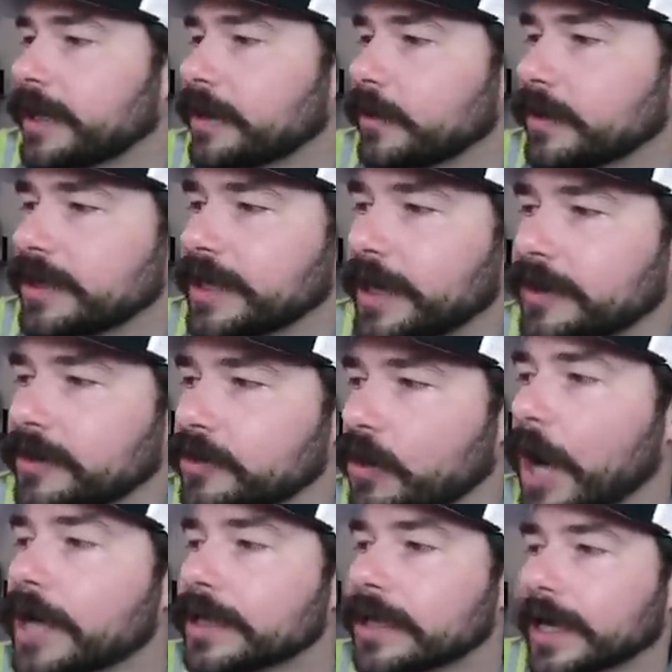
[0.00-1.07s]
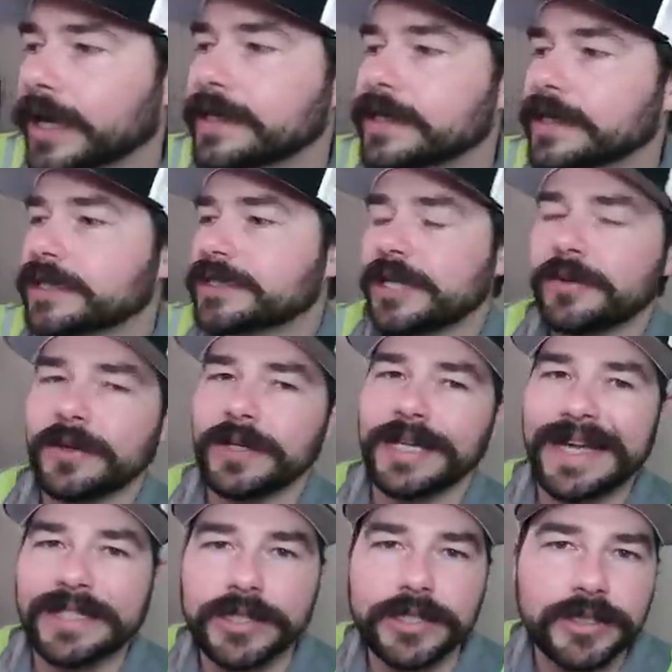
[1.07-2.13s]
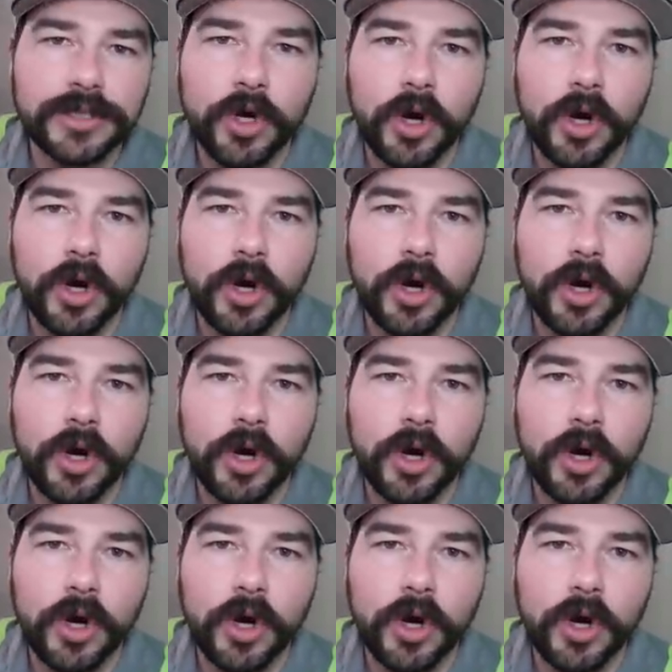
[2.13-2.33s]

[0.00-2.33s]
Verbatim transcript: Now, one thing I do not like is generally engines